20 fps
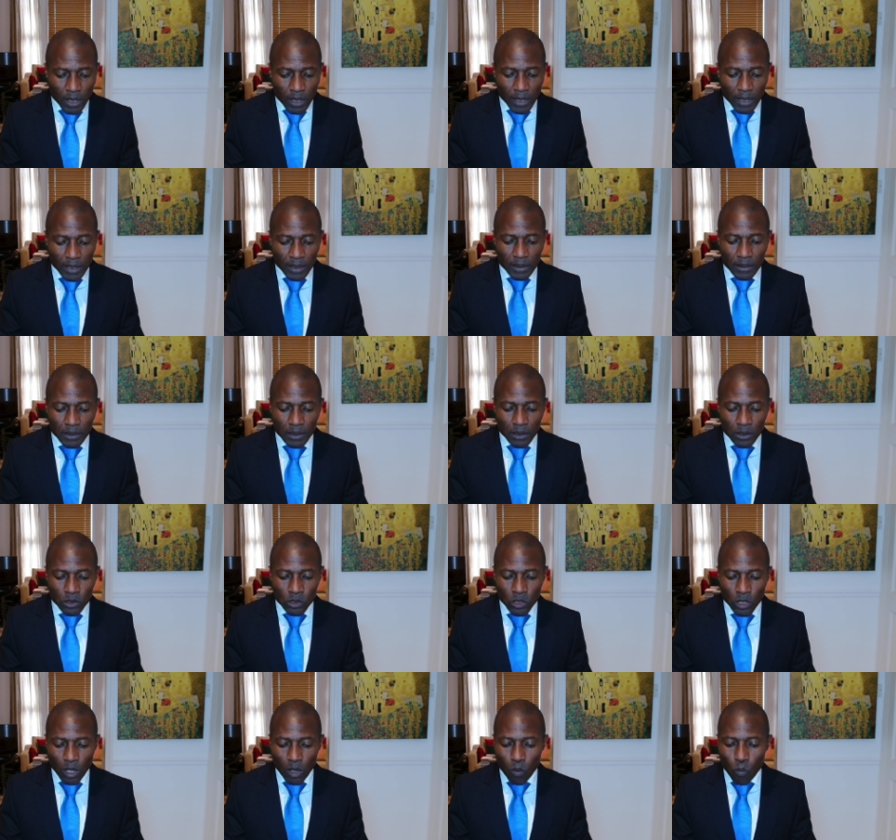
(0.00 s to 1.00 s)
and
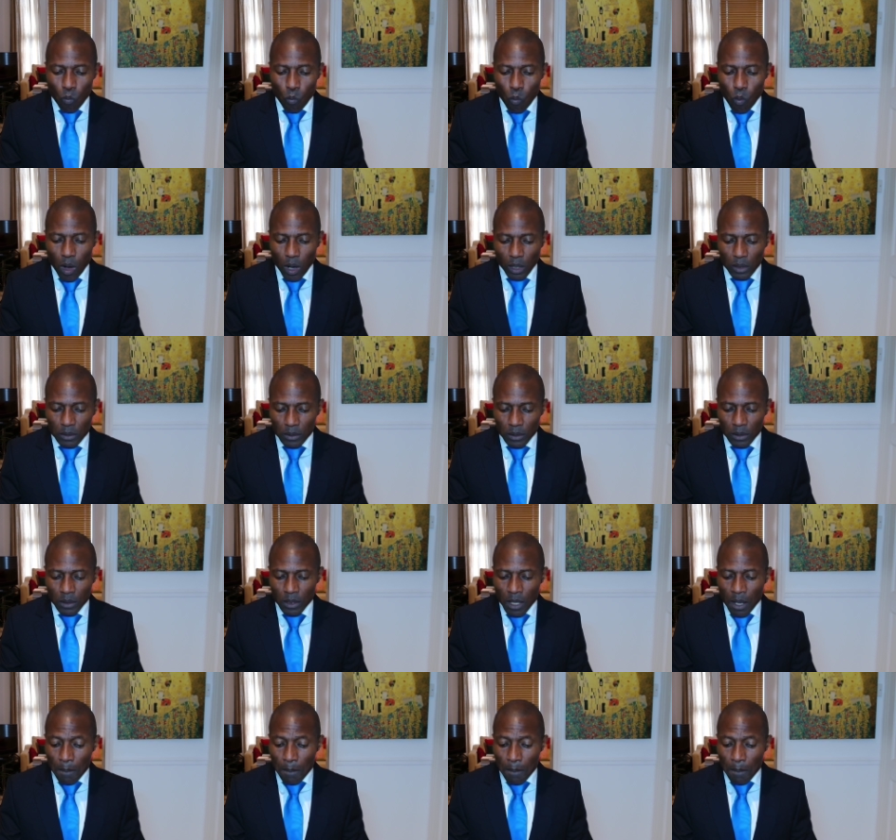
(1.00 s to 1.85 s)
not one